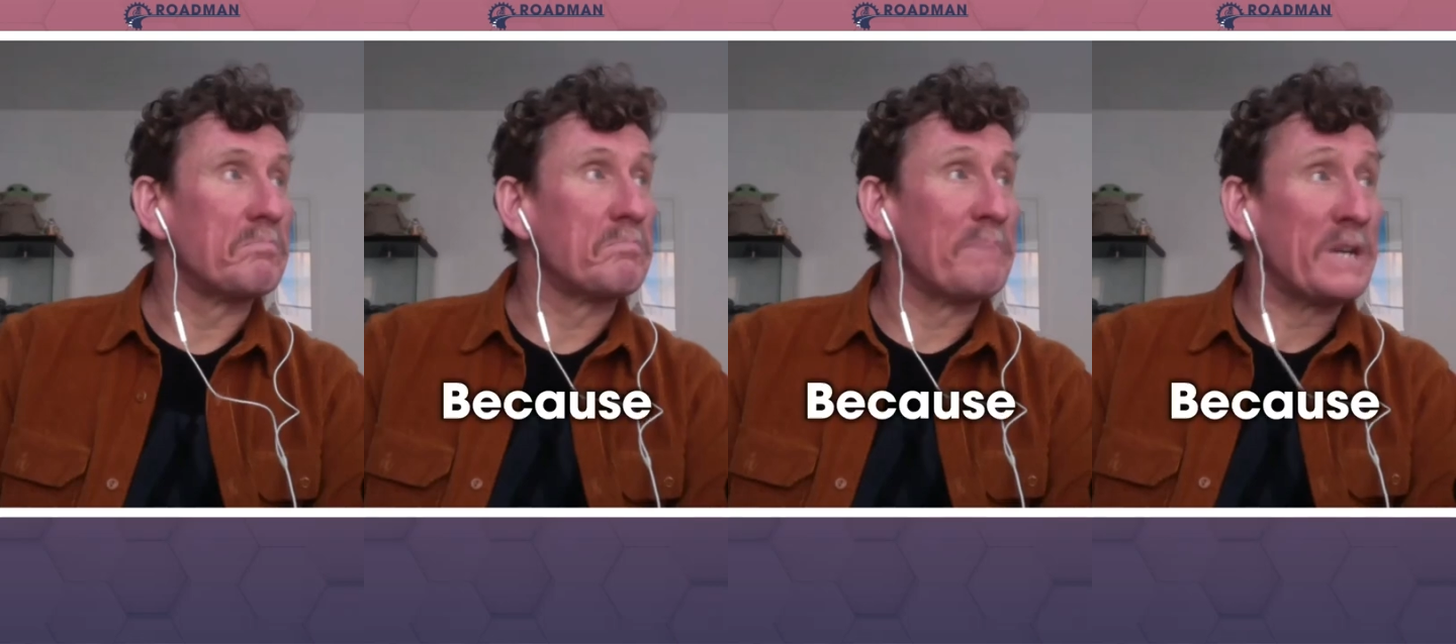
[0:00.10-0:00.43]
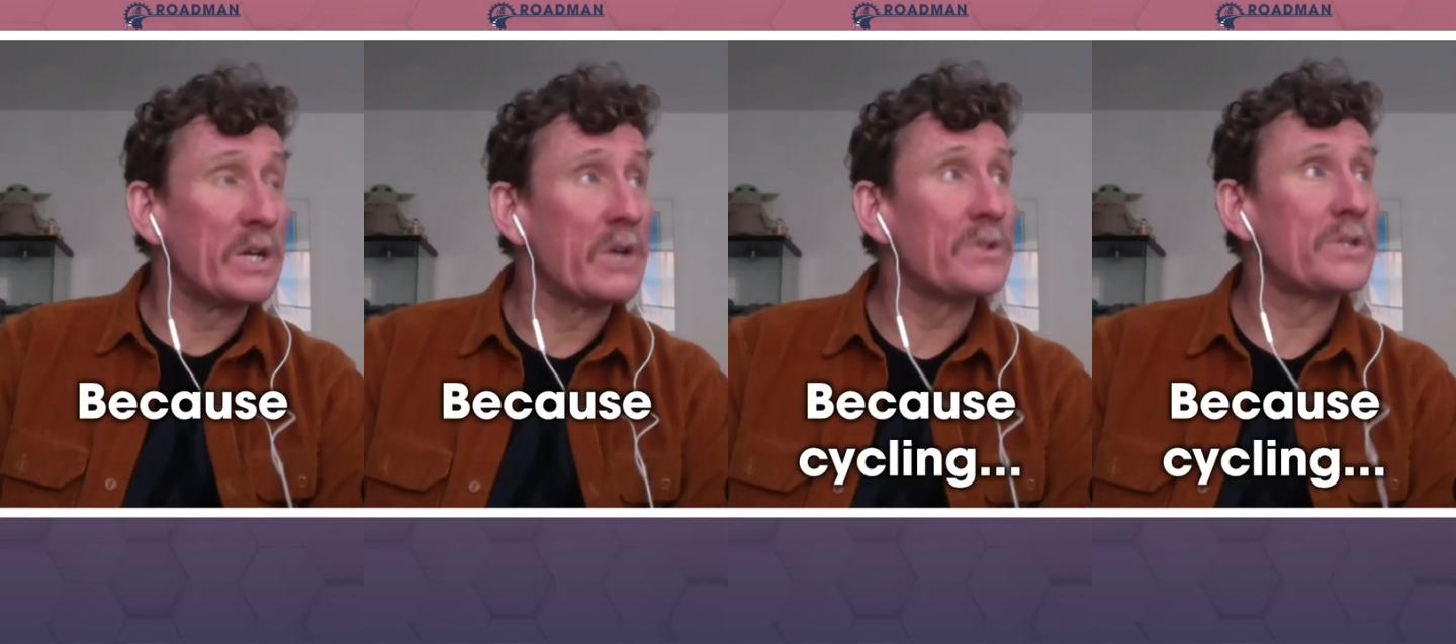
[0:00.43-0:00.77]

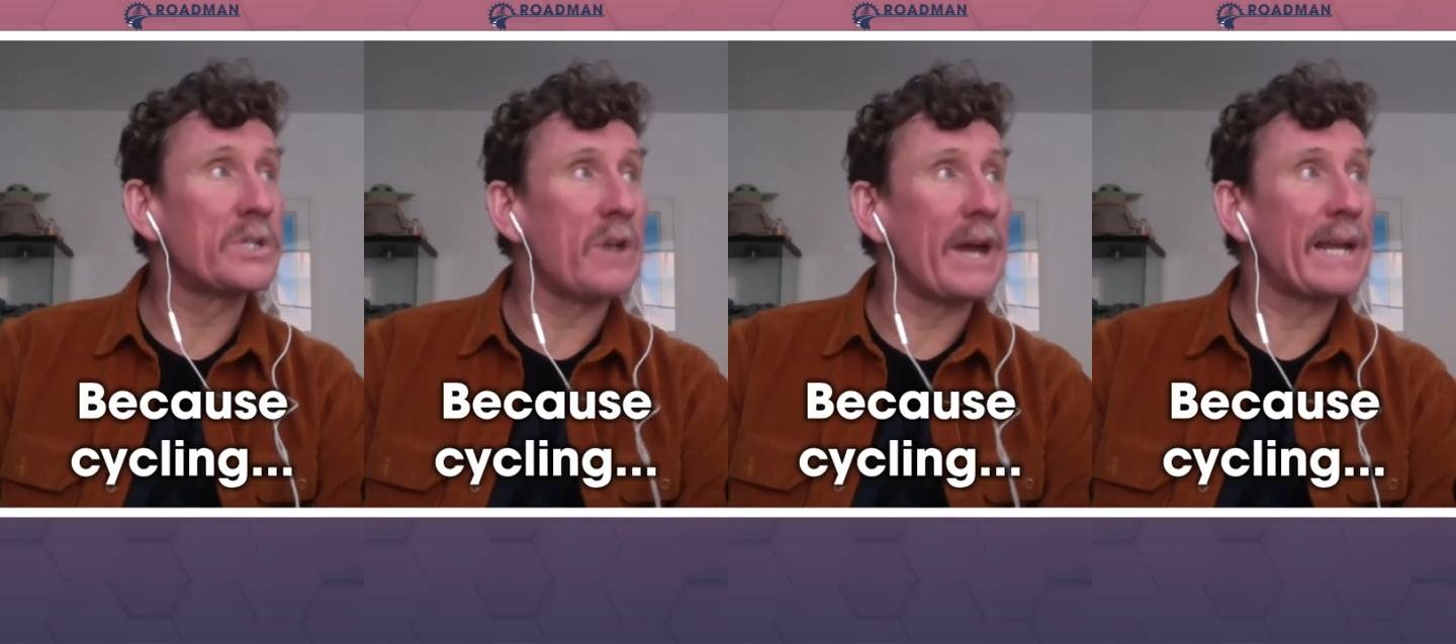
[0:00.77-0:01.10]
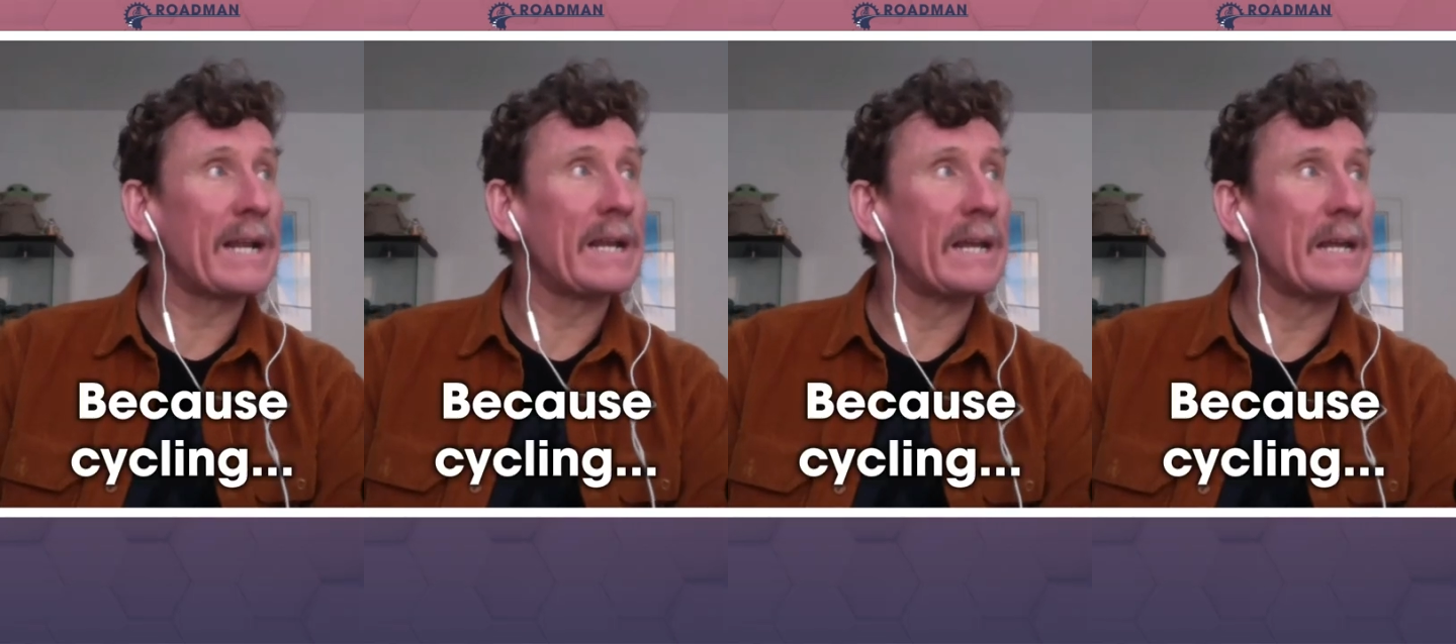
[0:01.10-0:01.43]
because
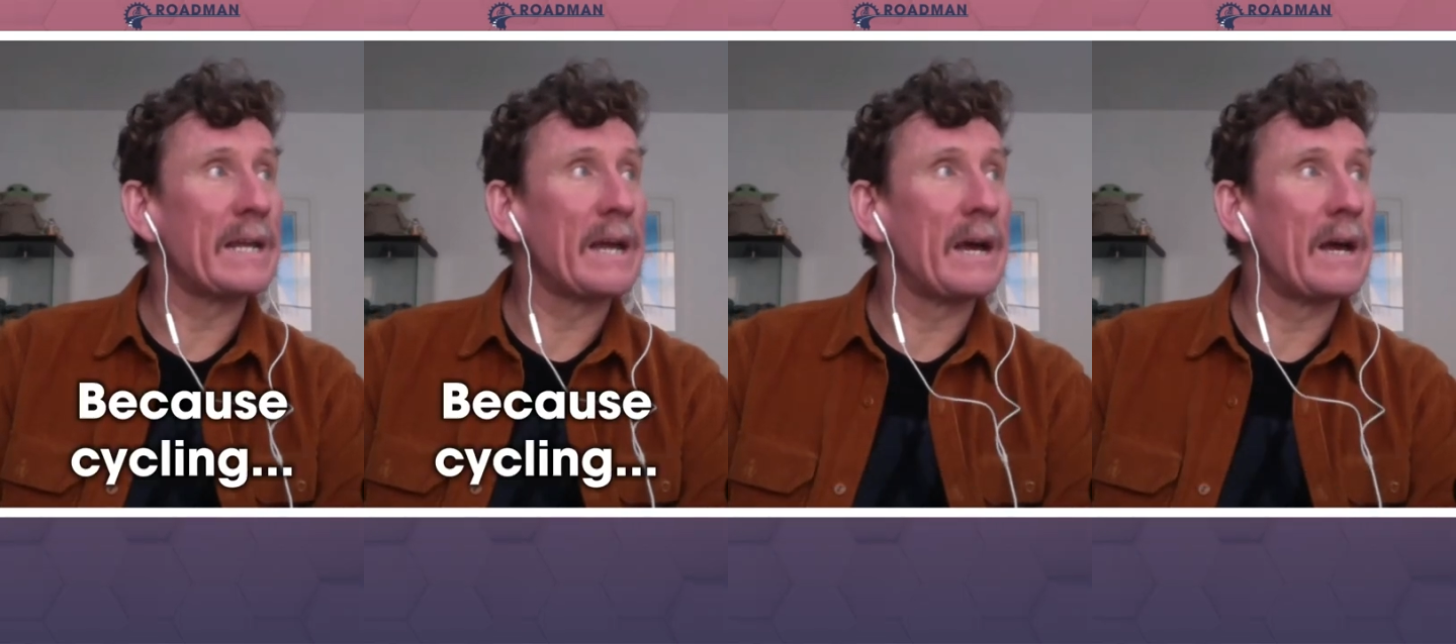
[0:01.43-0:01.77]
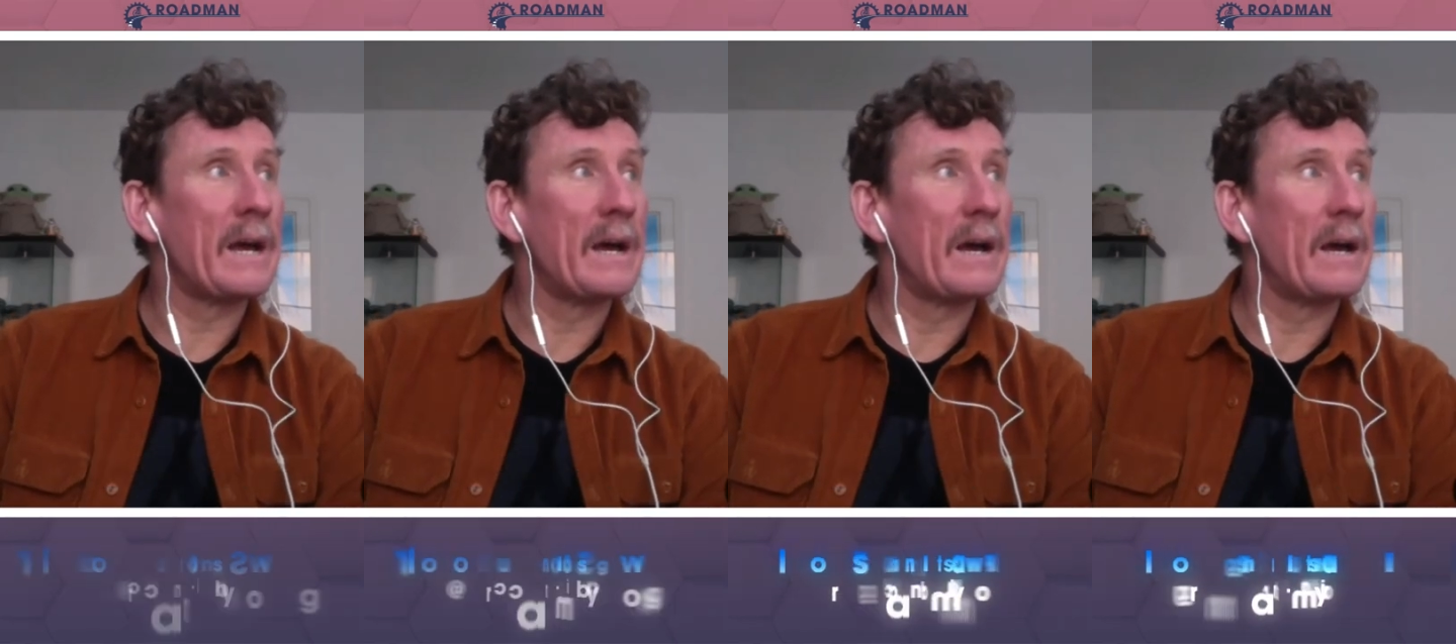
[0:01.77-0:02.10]
cycling
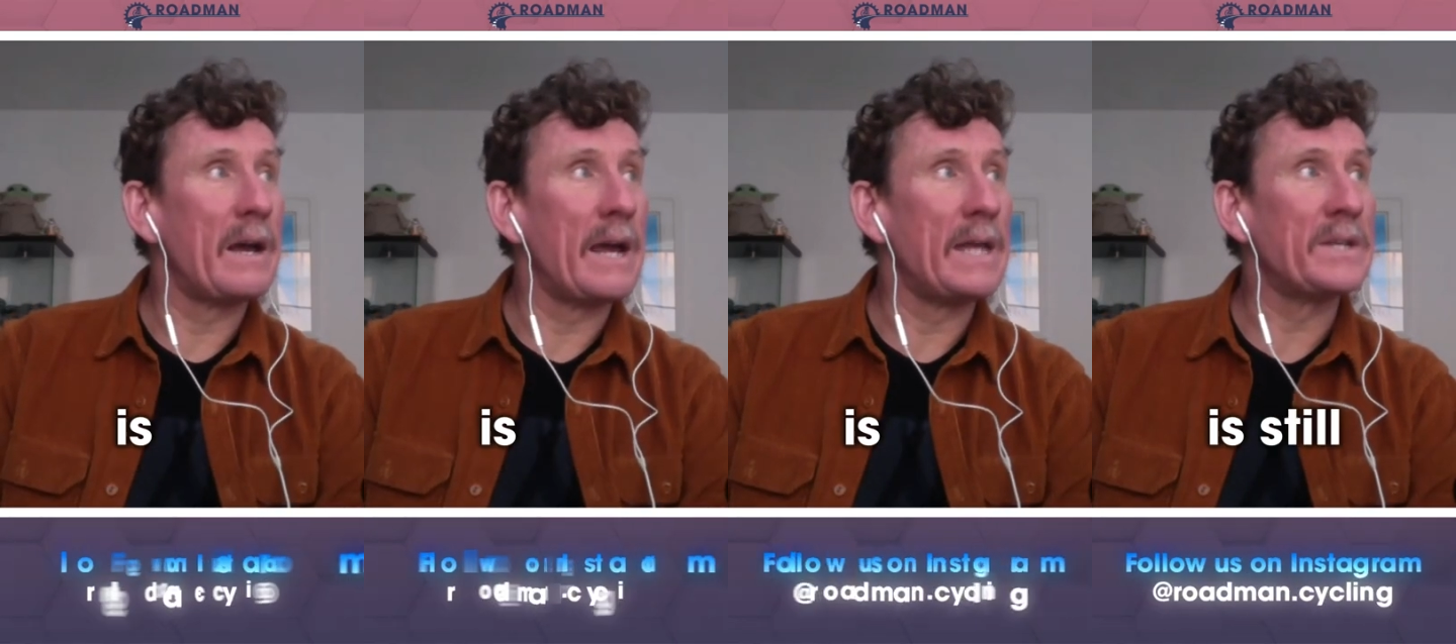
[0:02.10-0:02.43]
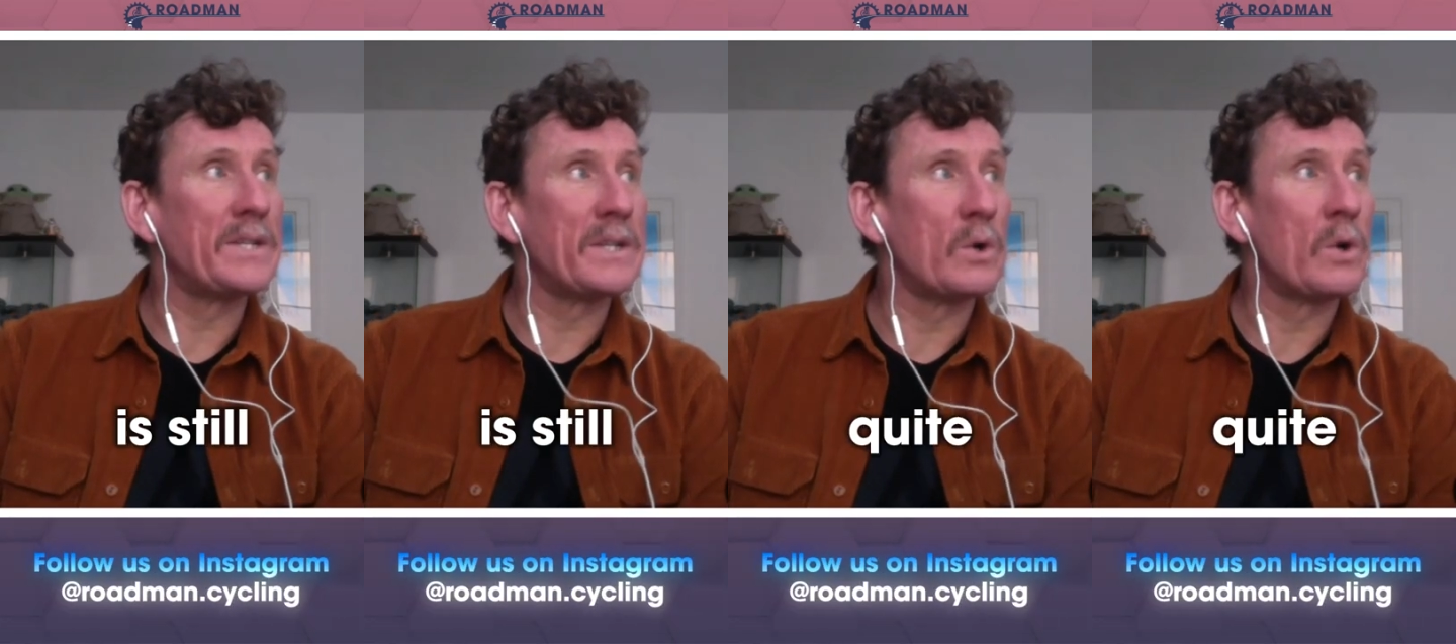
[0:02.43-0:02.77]
is
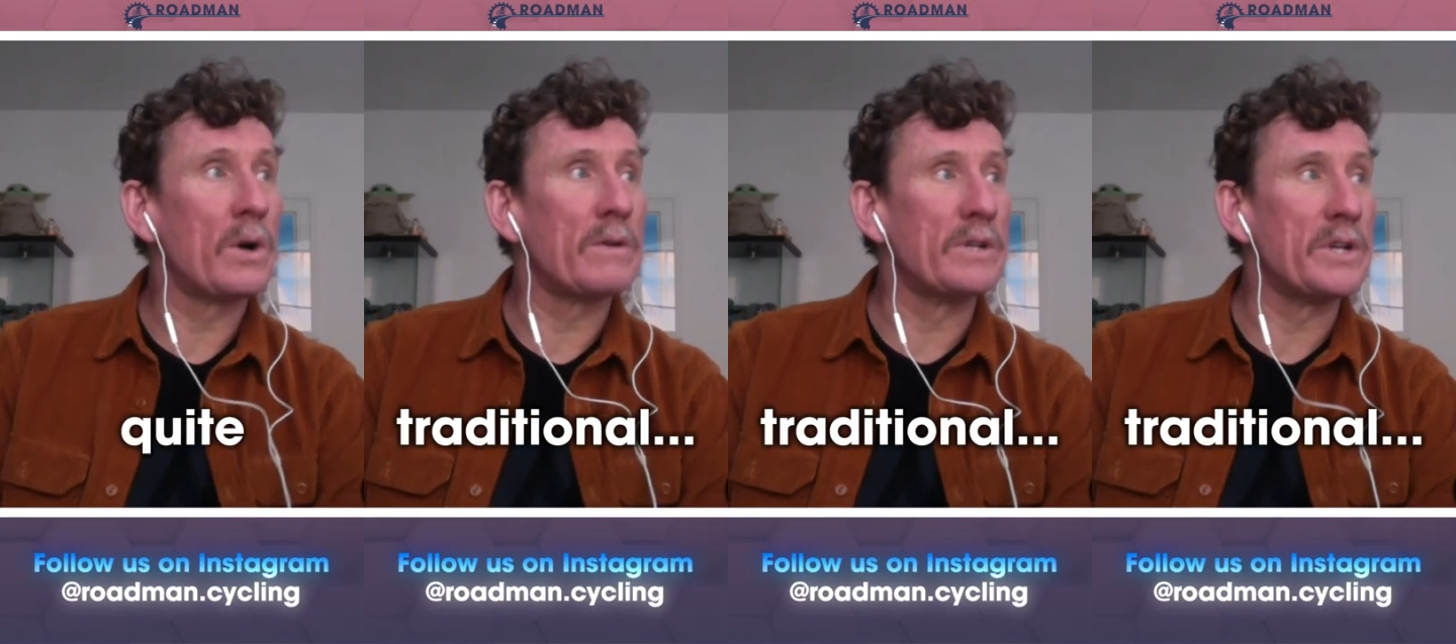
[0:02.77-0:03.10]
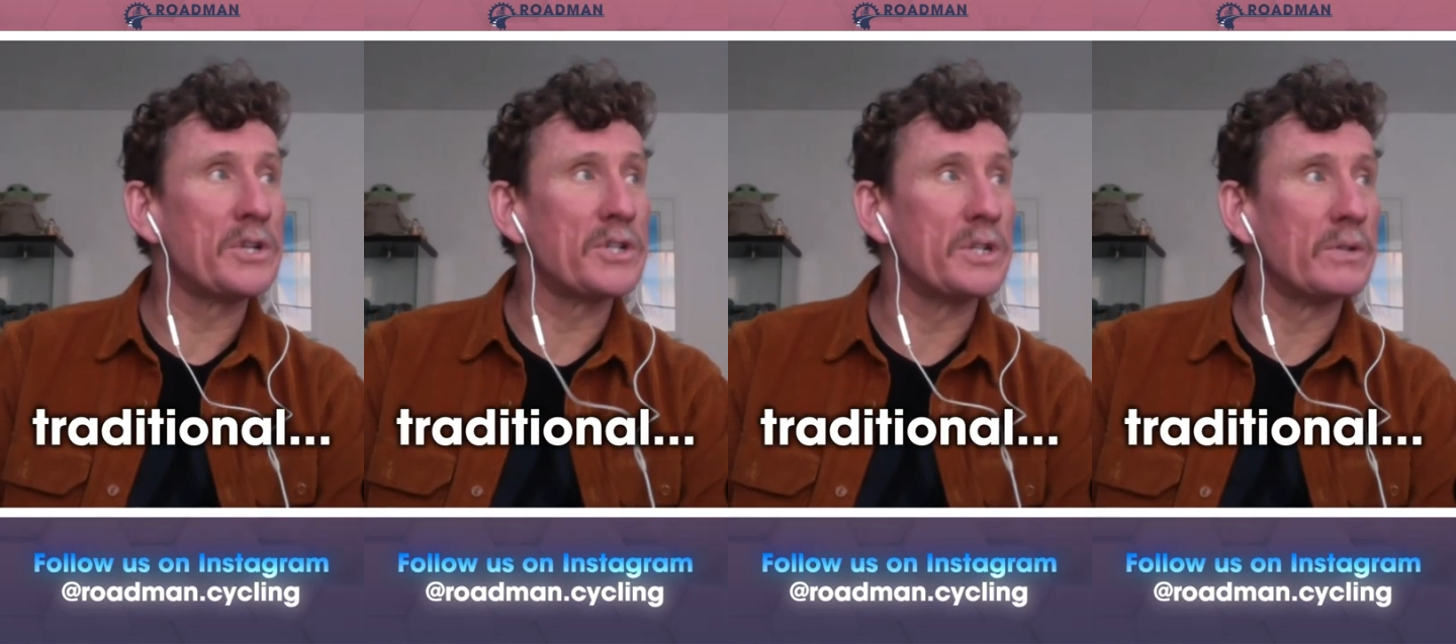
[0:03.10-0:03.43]
still quite
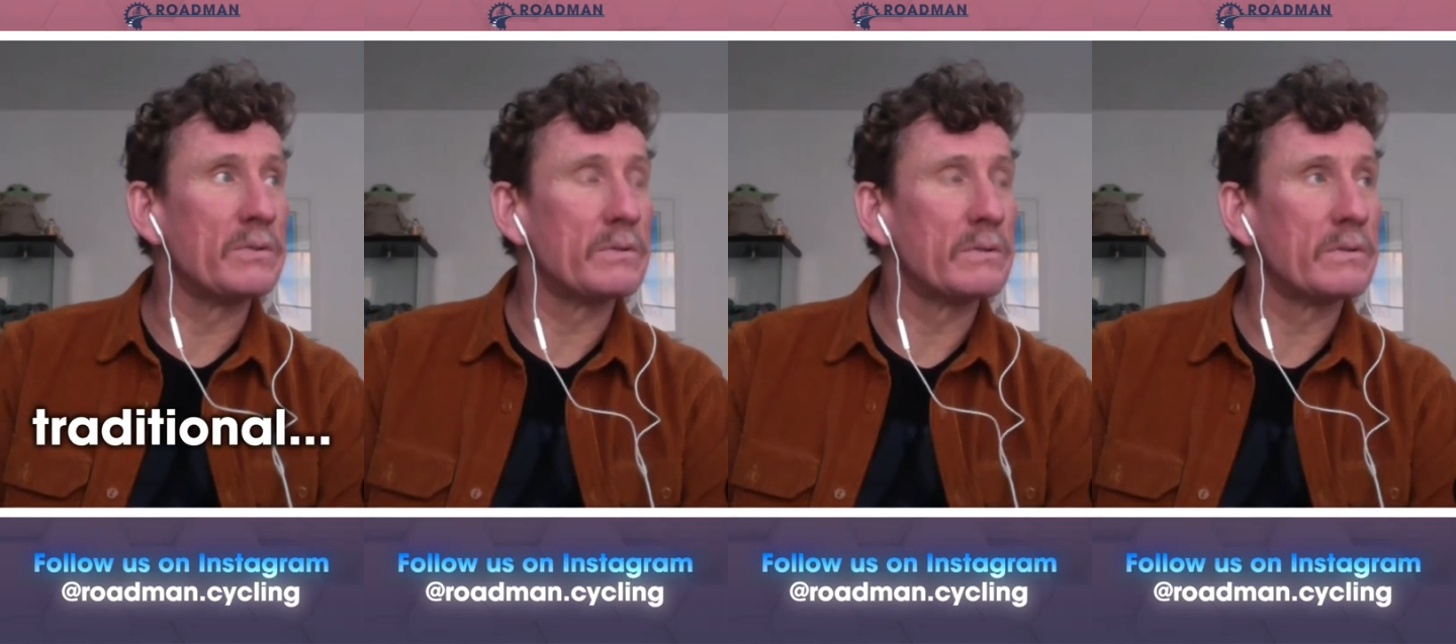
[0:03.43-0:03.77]
traditional